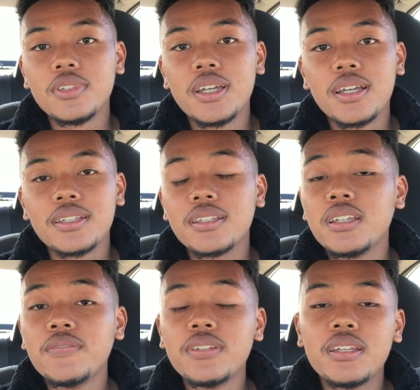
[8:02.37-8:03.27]
Yes,
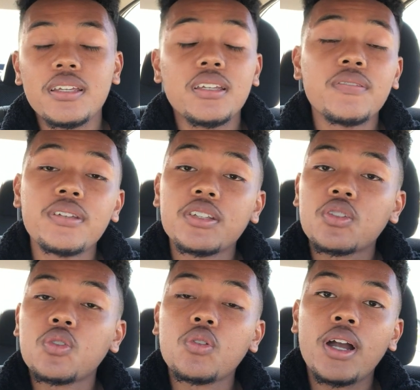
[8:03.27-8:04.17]
even in
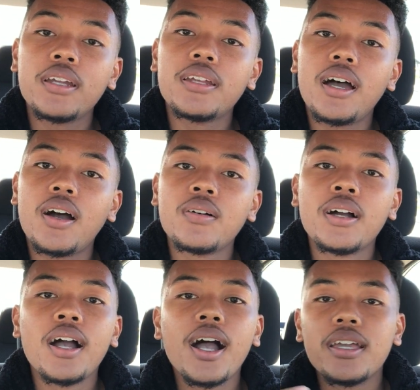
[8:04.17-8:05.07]
school right now,
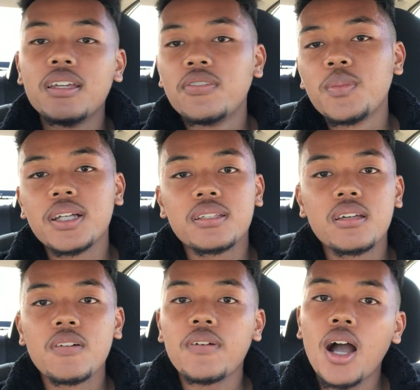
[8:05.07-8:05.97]
even
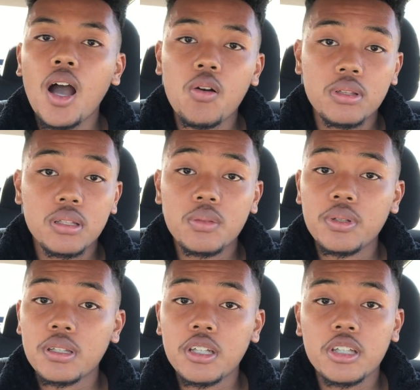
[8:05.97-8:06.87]
myself, I was in a
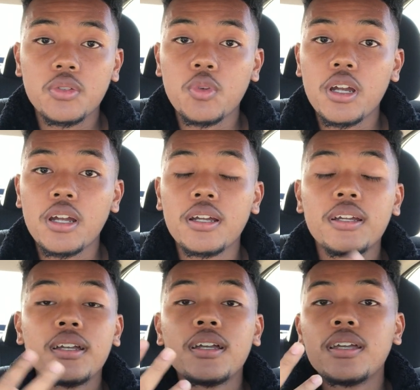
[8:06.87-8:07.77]
position where,
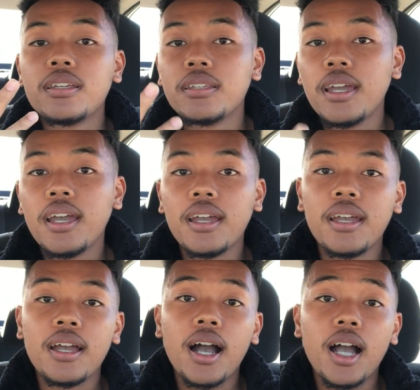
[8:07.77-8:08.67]
yeah,
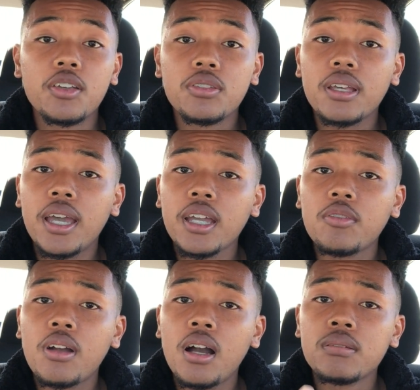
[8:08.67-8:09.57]
I used to hang
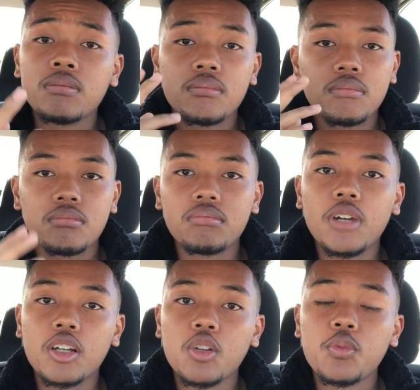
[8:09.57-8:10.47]
around
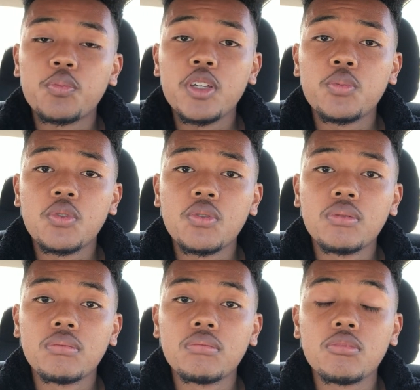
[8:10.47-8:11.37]
a group of people
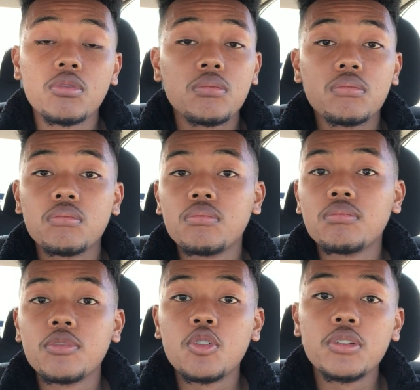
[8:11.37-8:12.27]

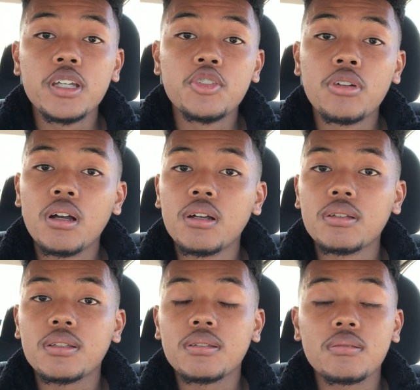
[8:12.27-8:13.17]
who did
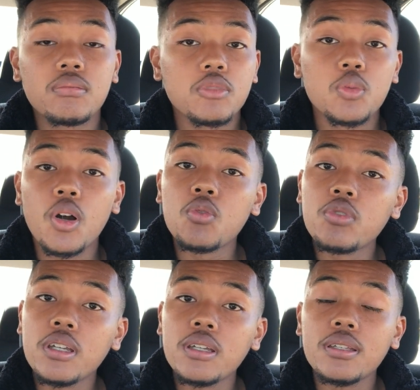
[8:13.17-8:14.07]
drugs, smoke
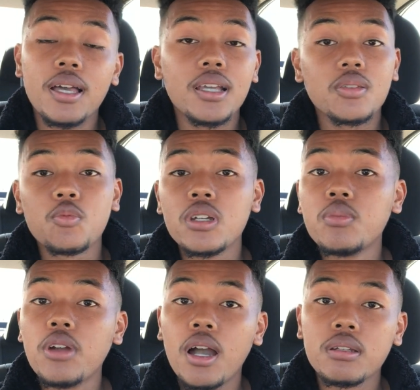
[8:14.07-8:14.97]
weed, had some
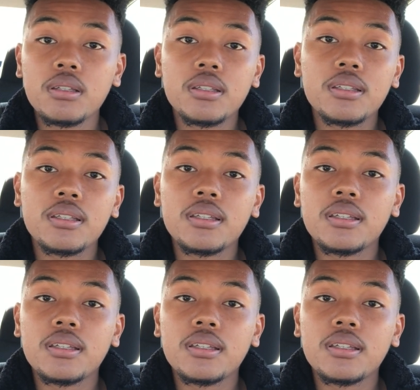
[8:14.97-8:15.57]
weed brownies.